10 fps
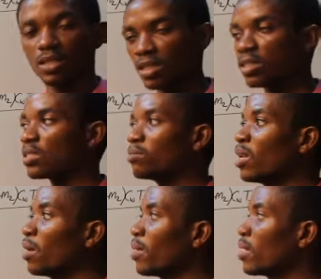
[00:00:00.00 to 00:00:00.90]
In
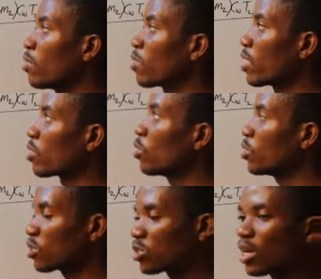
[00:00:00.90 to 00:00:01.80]
similar manner, we can
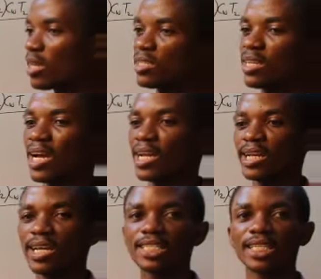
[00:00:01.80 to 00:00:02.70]
conduct an
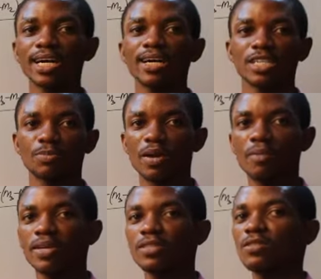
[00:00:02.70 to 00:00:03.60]
identical
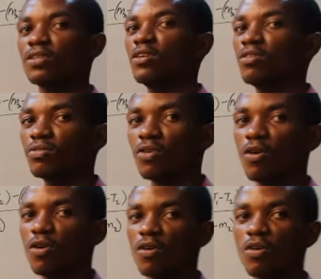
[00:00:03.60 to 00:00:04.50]
experiment
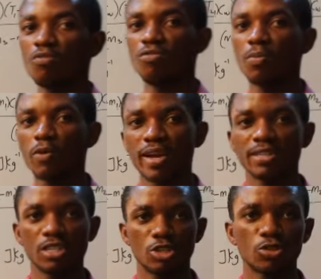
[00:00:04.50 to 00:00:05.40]
for
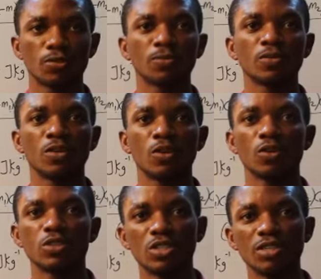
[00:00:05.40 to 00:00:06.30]
vaporization.
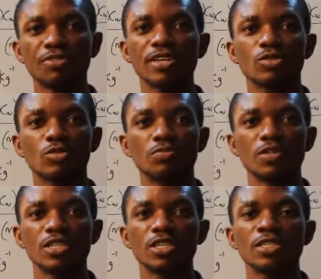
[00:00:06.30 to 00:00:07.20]
The difference would
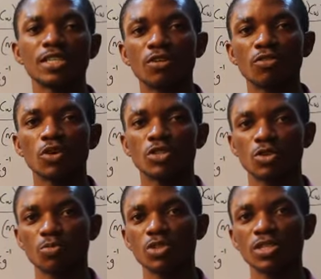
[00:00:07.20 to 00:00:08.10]
be, instead of us
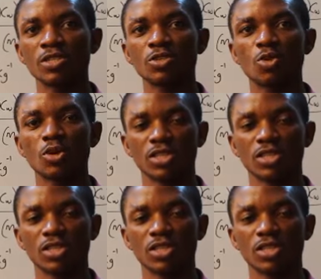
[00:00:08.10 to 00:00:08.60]
putting into